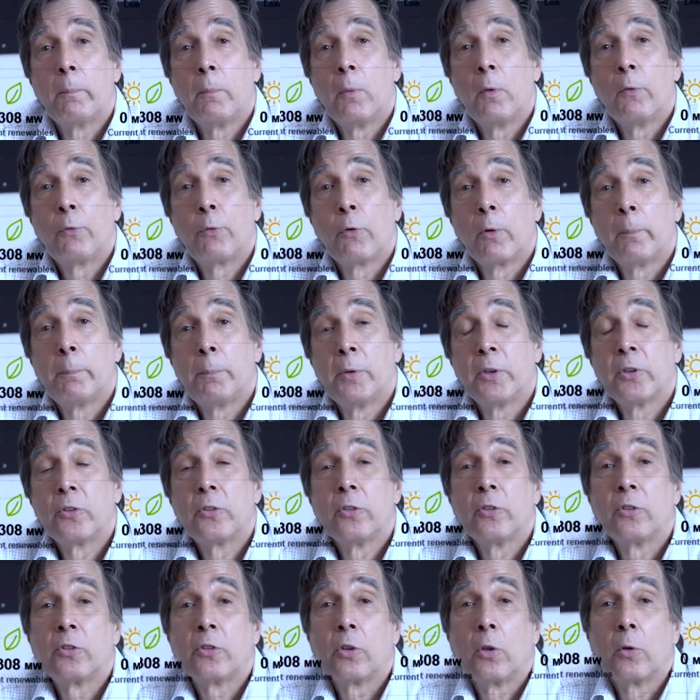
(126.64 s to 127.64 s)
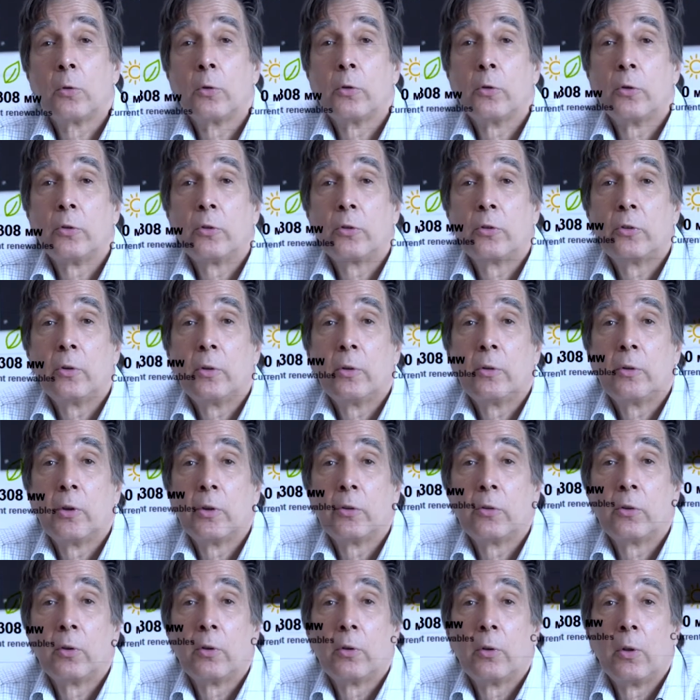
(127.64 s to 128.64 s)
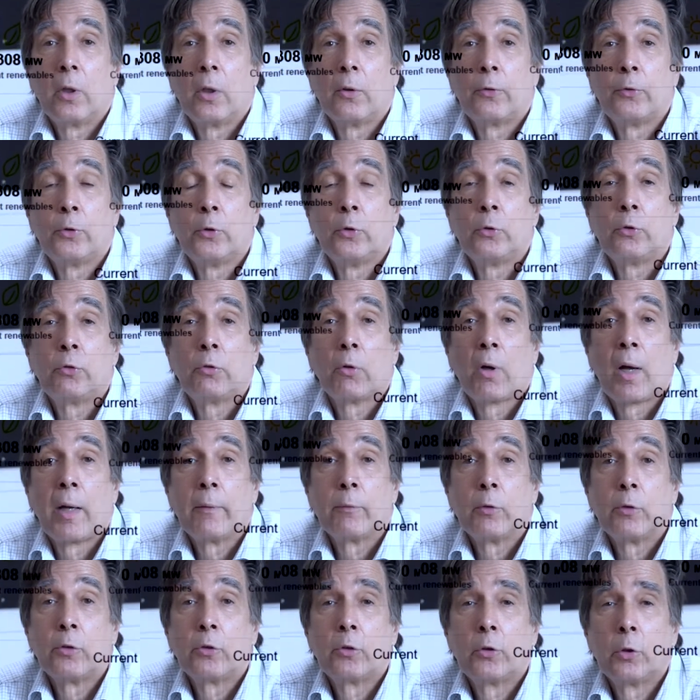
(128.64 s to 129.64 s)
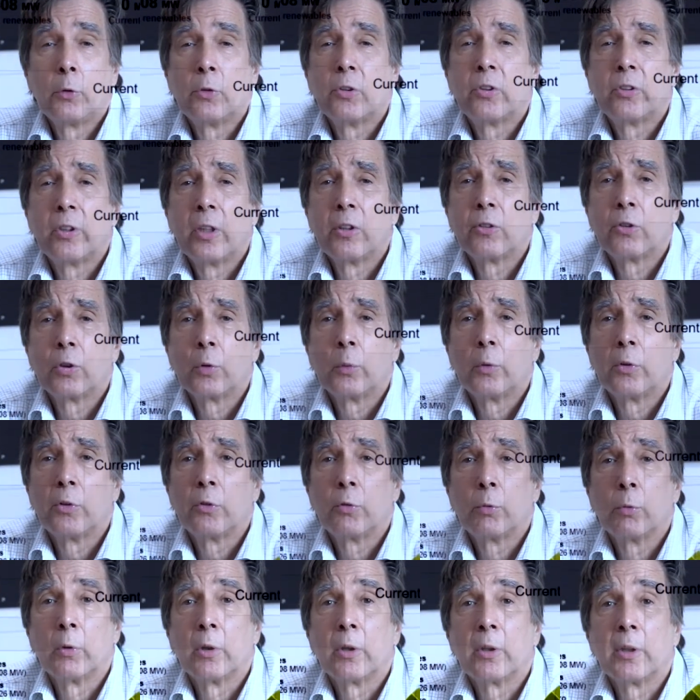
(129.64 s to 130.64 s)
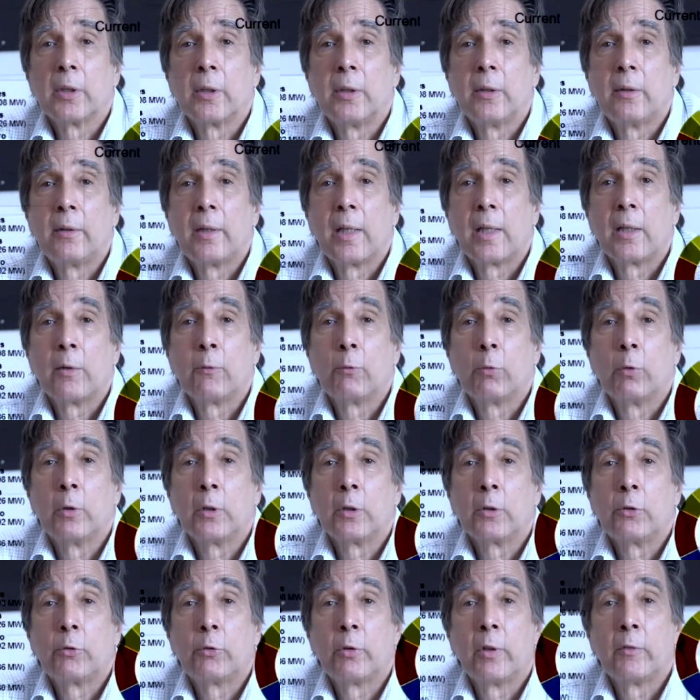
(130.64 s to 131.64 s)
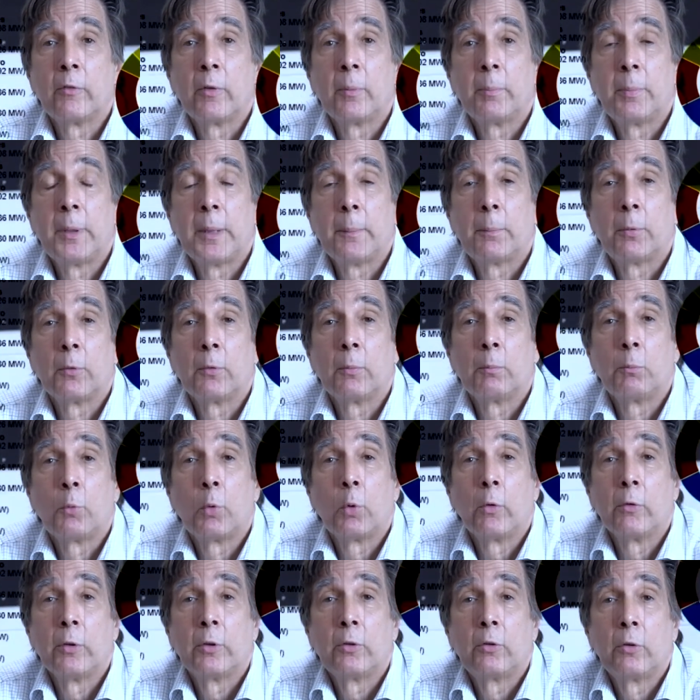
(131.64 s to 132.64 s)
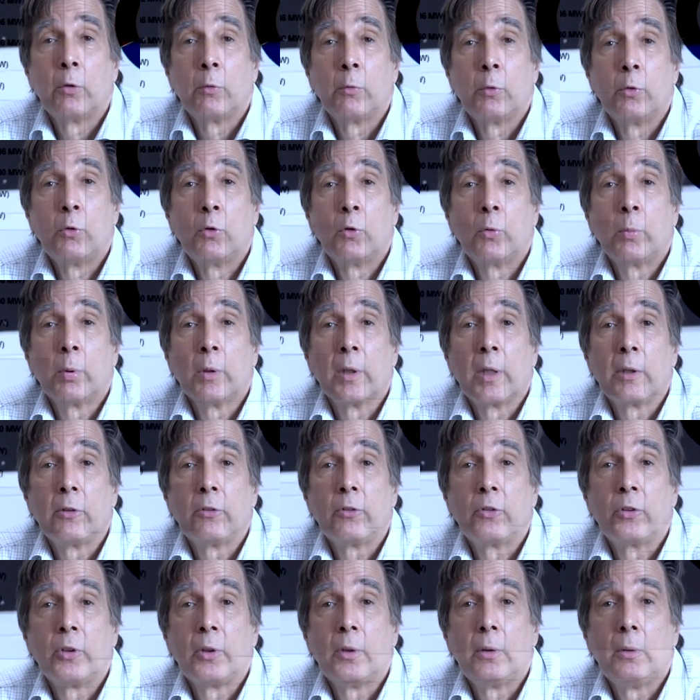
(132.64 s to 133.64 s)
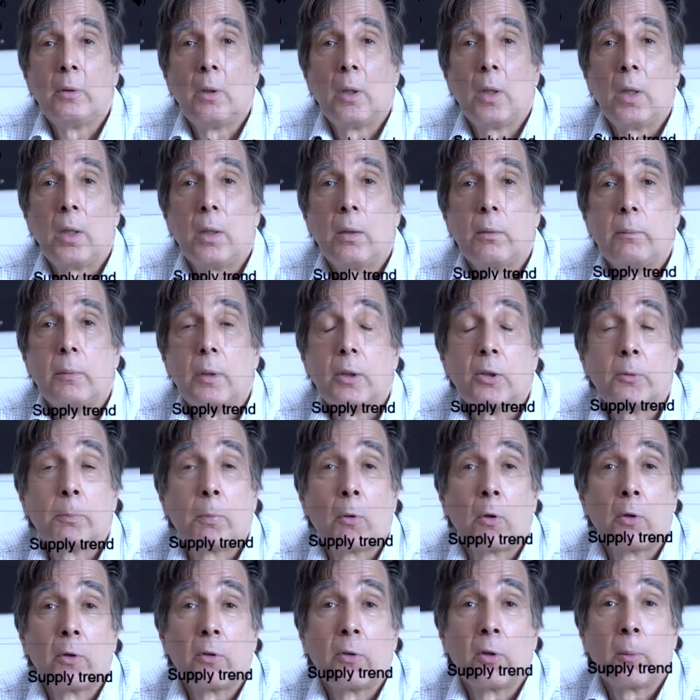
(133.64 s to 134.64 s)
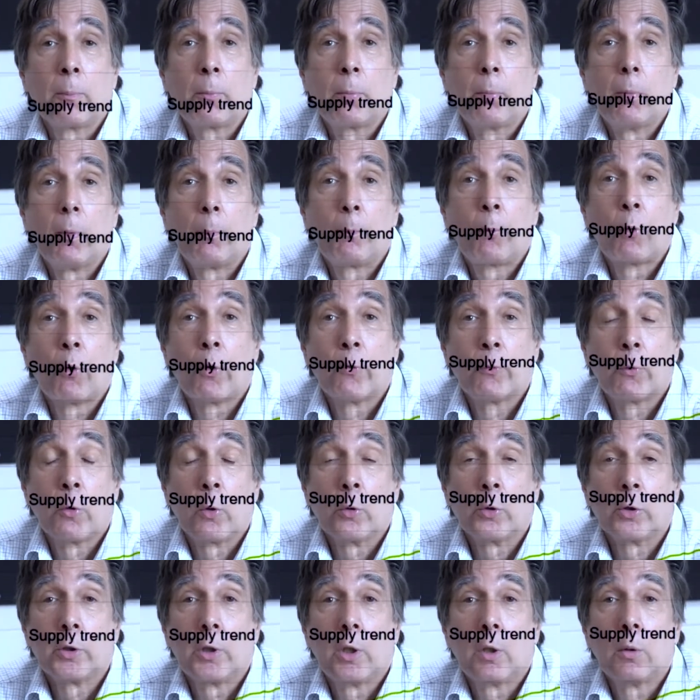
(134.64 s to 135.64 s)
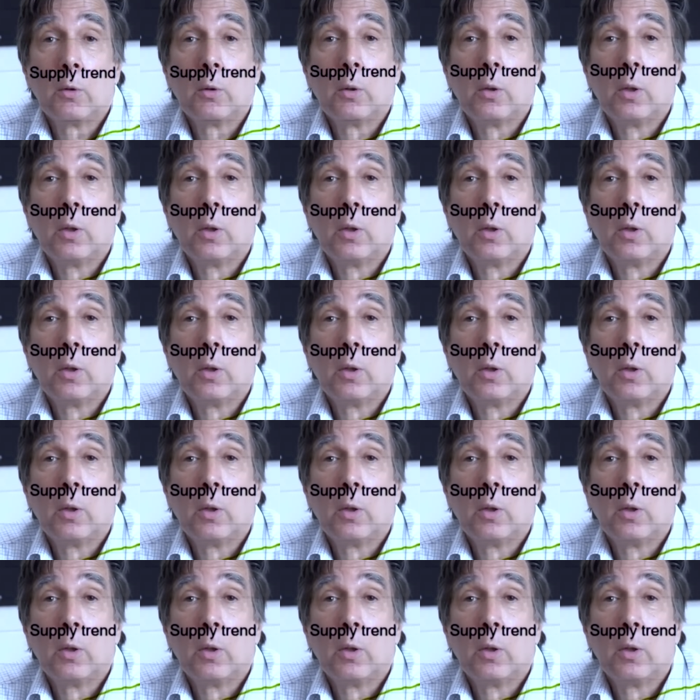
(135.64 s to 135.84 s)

For business owners, there's a few drivers, two essential ones really, that have really driven people more into renewable energy as part of their portfolio.